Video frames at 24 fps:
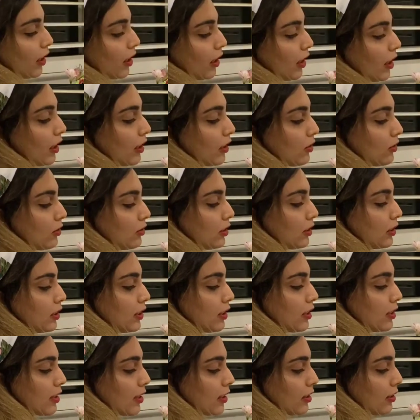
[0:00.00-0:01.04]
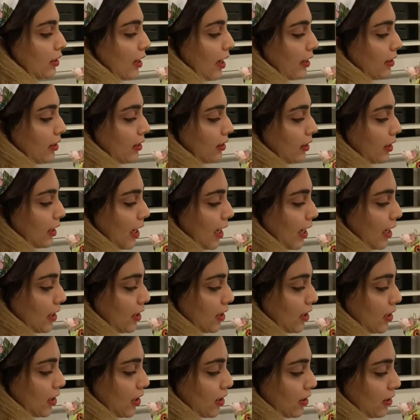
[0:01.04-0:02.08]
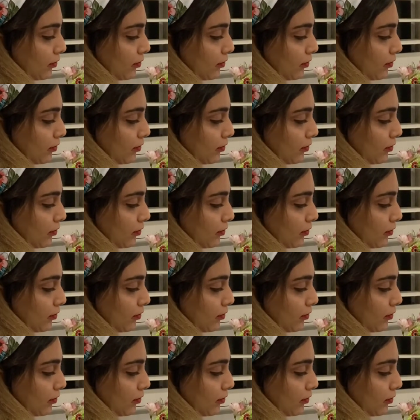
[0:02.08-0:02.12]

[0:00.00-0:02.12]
It only needs an added cache.